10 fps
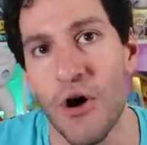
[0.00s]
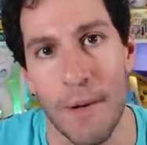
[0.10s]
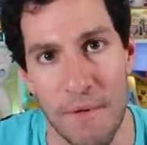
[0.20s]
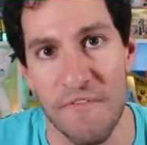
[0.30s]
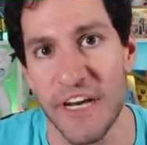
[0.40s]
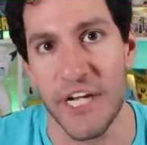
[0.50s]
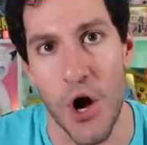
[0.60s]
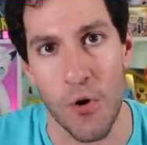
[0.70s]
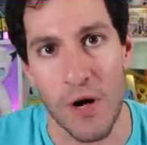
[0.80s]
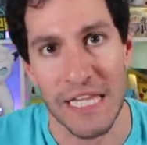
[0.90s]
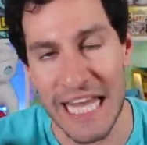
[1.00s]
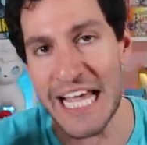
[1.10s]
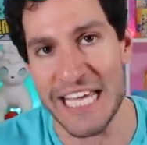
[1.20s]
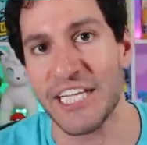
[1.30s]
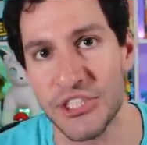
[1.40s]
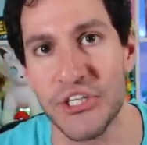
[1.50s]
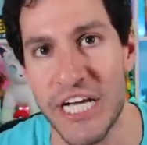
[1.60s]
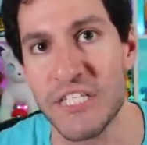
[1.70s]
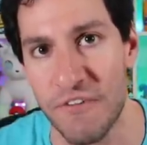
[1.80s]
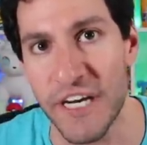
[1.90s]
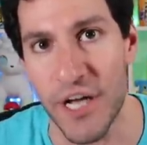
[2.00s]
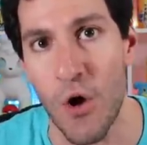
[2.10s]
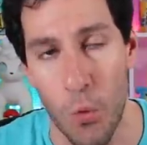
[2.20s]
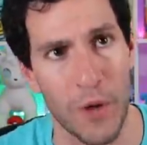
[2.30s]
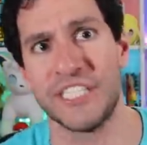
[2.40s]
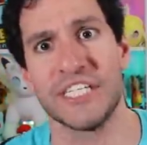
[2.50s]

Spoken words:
up a video like yesterday's video, which